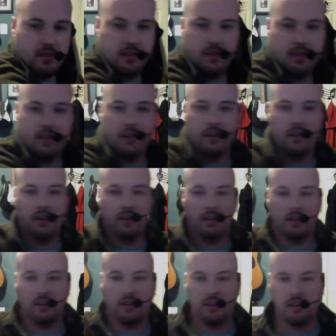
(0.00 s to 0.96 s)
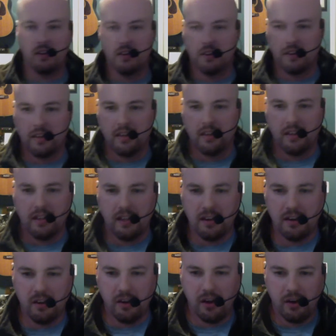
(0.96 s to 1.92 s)
I
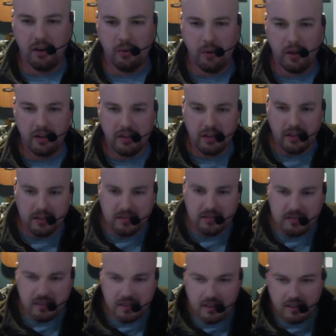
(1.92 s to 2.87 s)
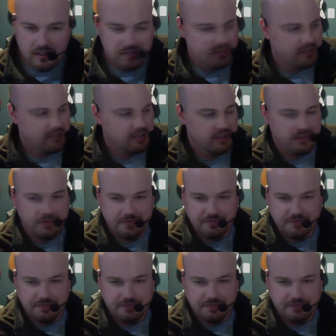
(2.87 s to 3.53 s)
don't know how well you can see this.